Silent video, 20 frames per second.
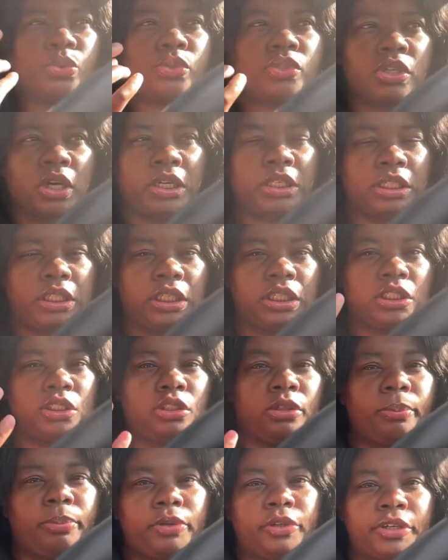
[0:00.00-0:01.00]
start to get a
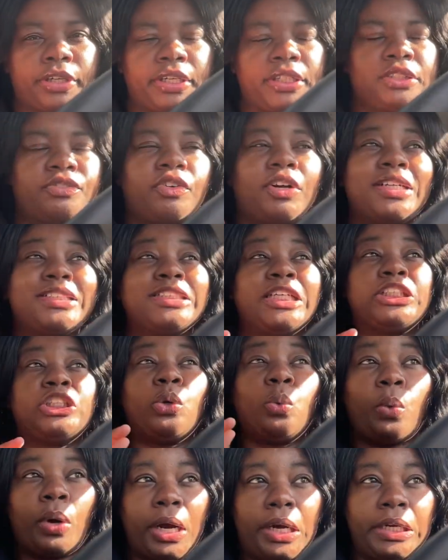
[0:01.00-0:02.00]
little blurry as far as like the
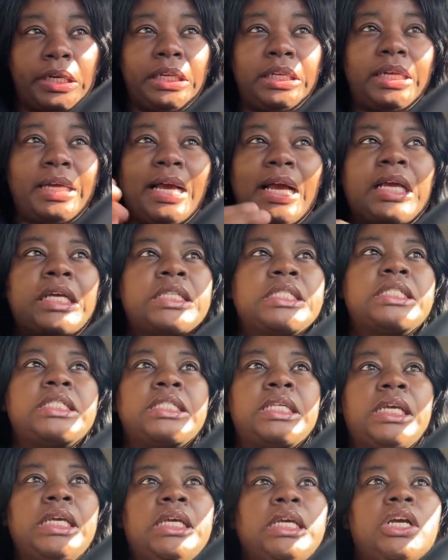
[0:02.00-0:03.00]
wording like i can
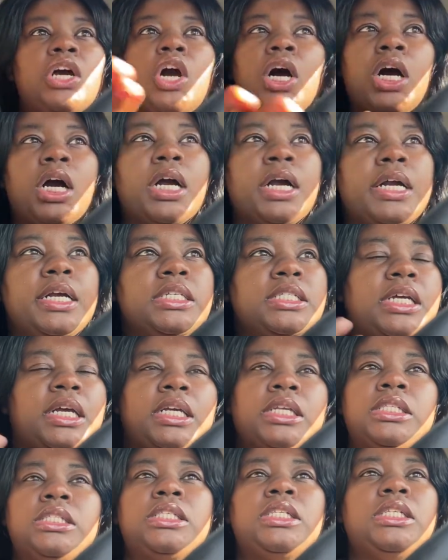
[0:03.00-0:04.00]
see cars i
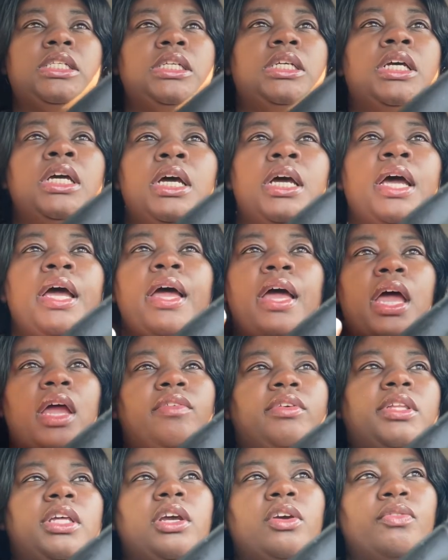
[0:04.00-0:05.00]
can see
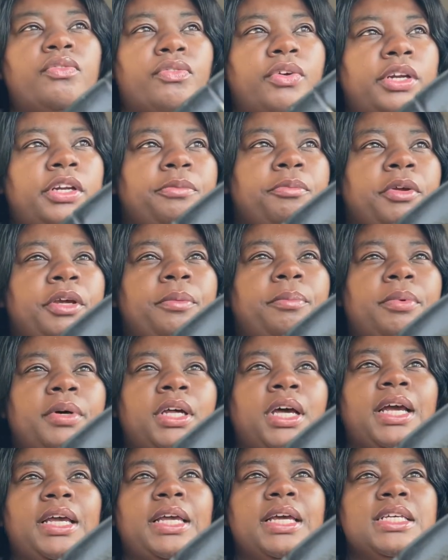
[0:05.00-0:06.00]
everything in front of me but
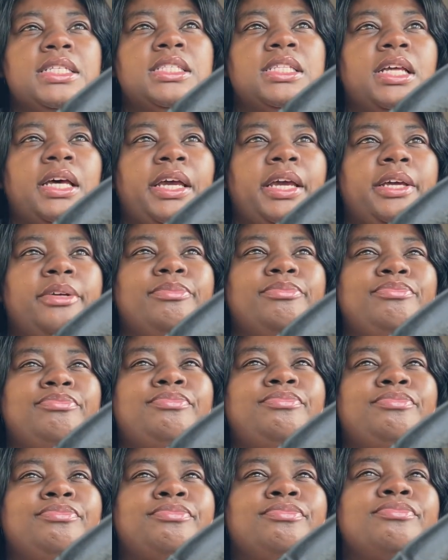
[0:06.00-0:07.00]
i guess like
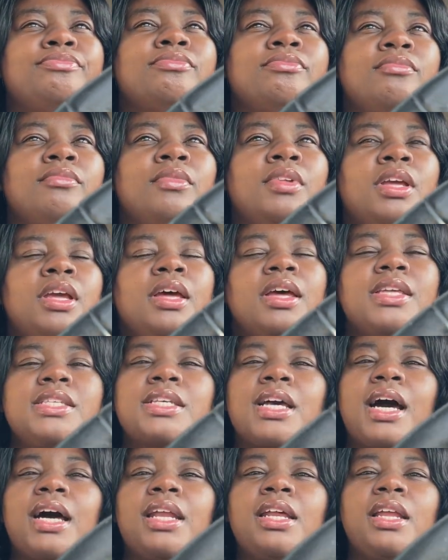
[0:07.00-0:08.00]
it's
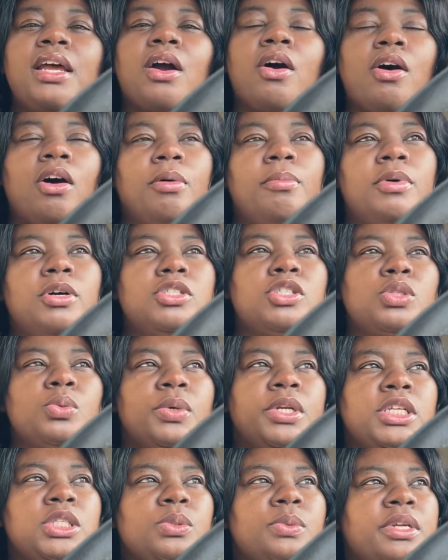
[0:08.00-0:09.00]
kind of like almost
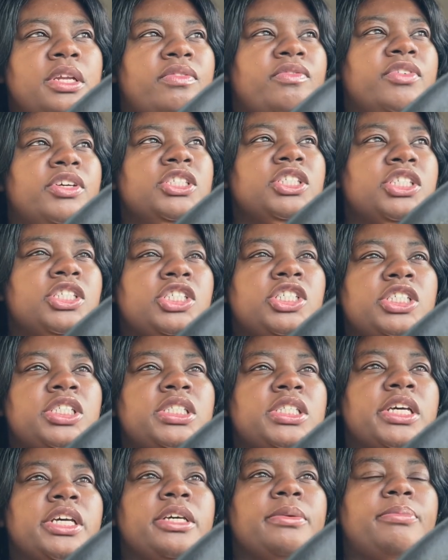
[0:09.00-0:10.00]
2020 vision she
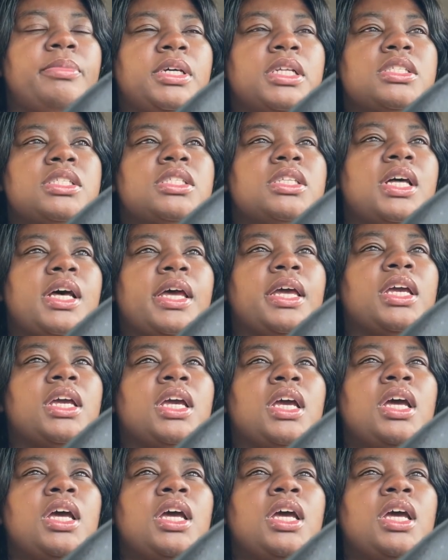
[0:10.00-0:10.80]
said but it's like